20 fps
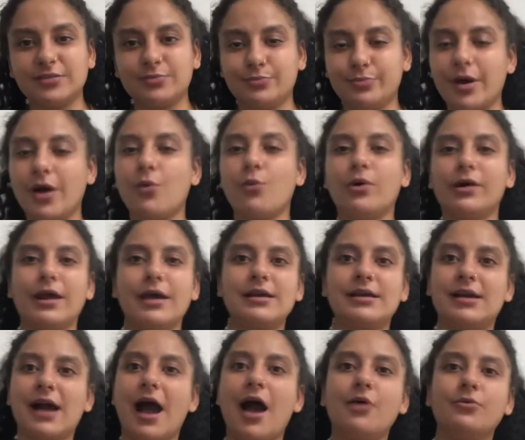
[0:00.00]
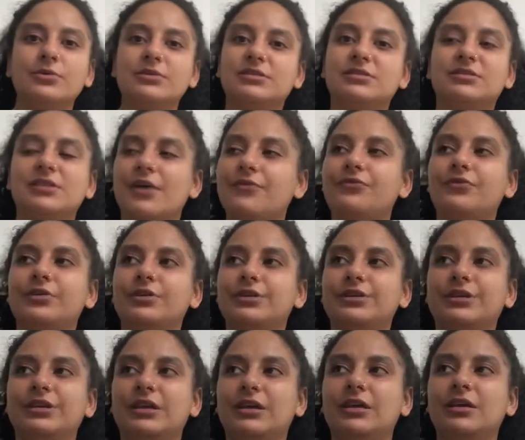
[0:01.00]
but what I got was
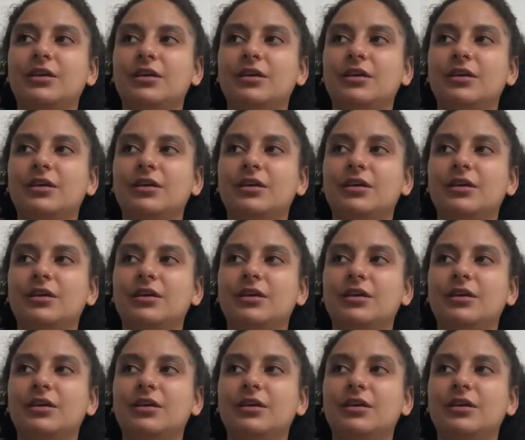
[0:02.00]
definitely